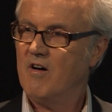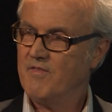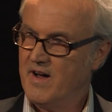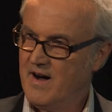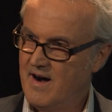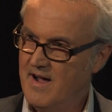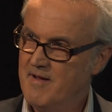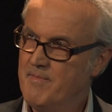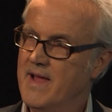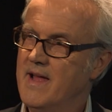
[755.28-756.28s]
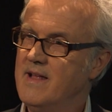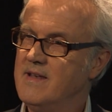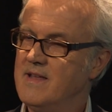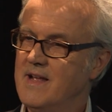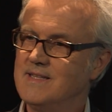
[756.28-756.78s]
of the higher
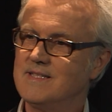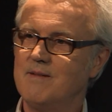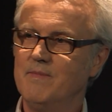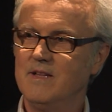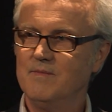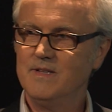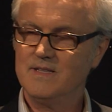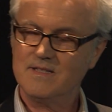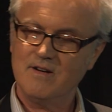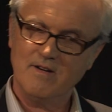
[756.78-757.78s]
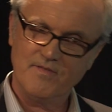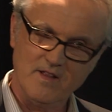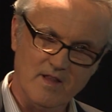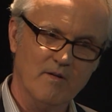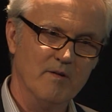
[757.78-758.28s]
band and some elements of
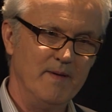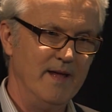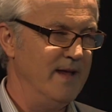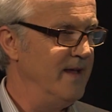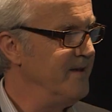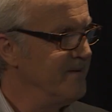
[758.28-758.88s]
the lower band.